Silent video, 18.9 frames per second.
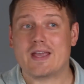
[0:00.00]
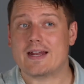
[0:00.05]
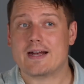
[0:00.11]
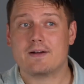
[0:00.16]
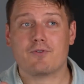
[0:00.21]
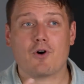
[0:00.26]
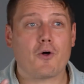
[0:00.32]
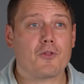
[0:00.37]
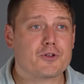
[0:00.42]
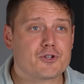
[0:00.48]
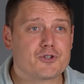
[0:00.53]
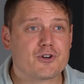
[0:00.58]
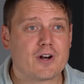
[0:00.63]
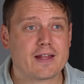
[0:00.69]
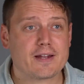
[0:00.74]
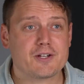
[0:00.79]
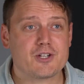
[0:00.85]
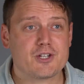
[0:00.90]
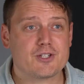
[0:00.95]
can have all the
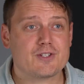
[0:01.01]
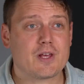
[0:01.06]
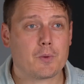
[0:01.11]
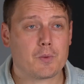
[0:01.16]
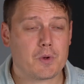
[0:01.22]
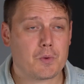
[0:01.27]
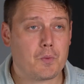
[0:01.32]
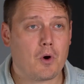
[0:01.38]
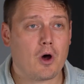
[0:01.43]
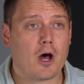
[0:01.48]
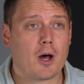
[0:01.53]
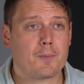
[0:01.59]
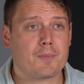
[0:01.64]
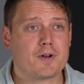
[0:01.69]
strategies that we want,